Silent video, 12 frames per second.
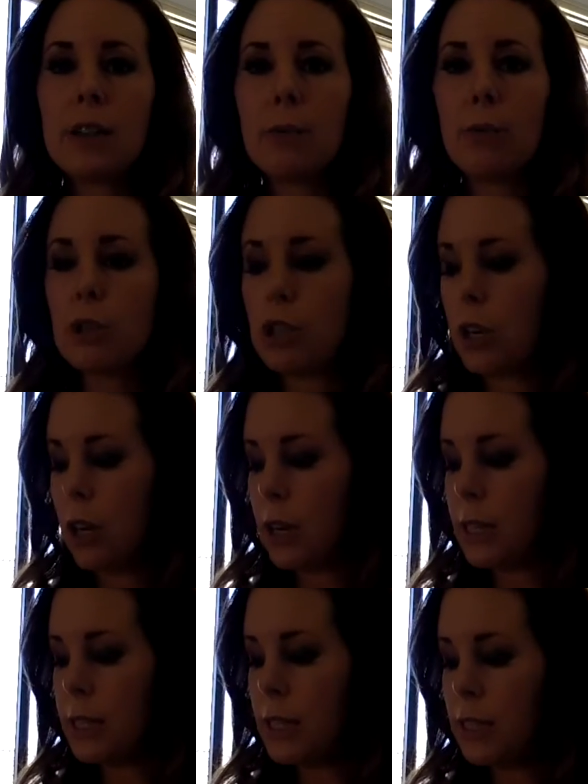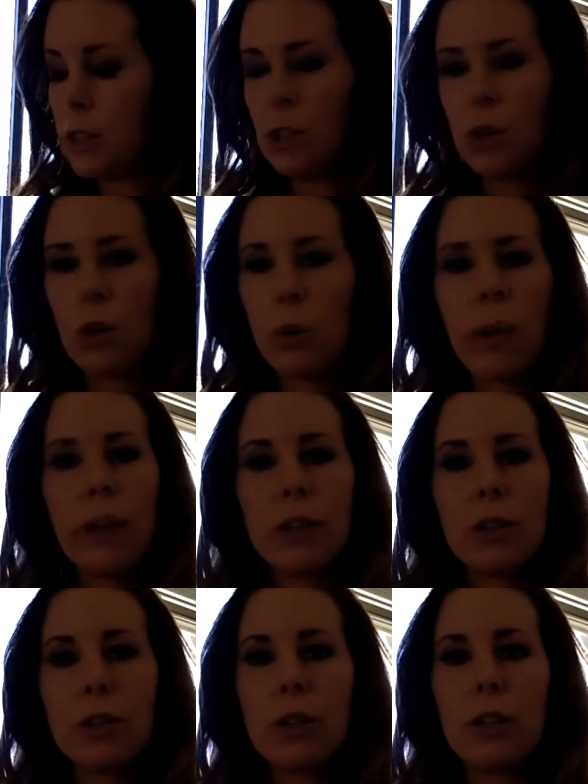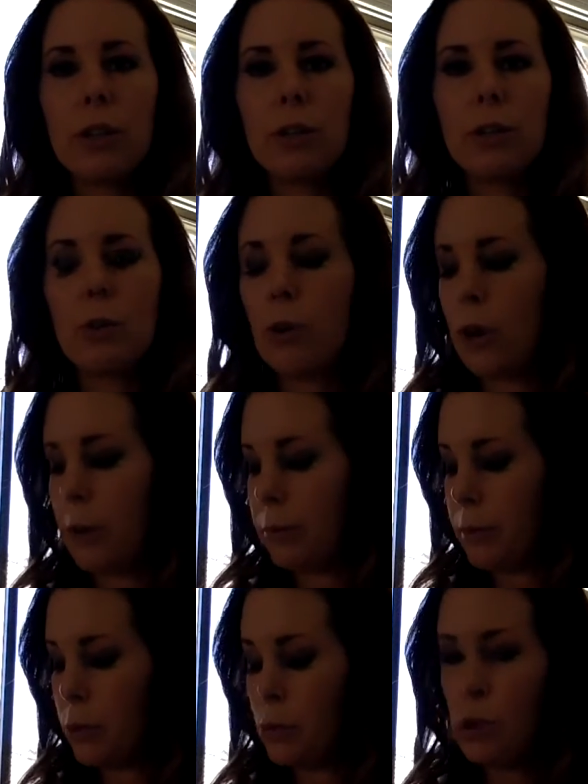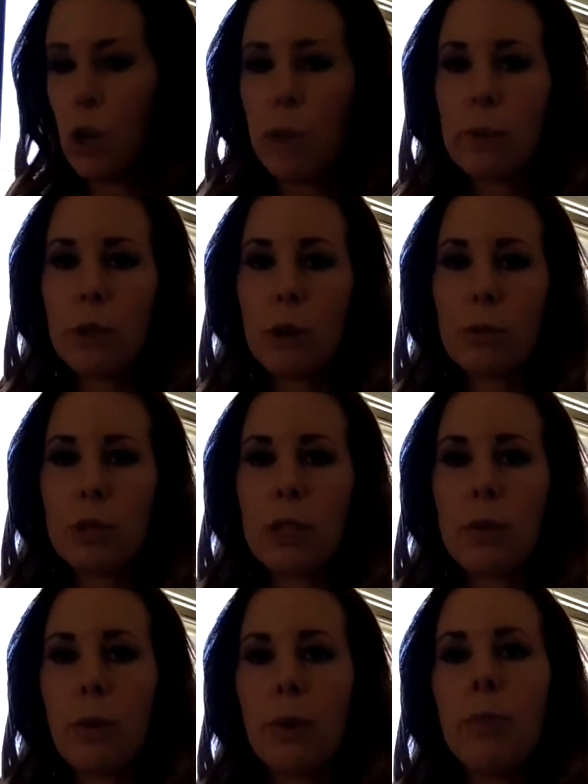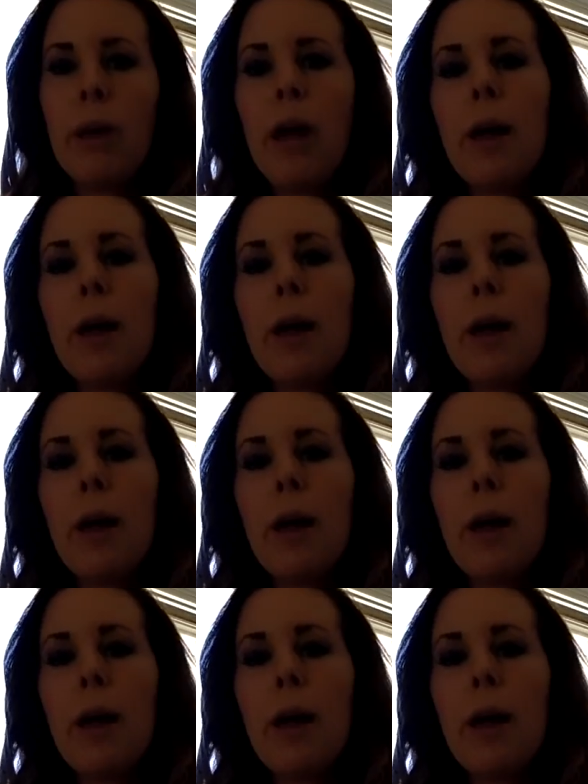Kombucha, like I said, you just got to wait until your little SCOBY drops to the bottom.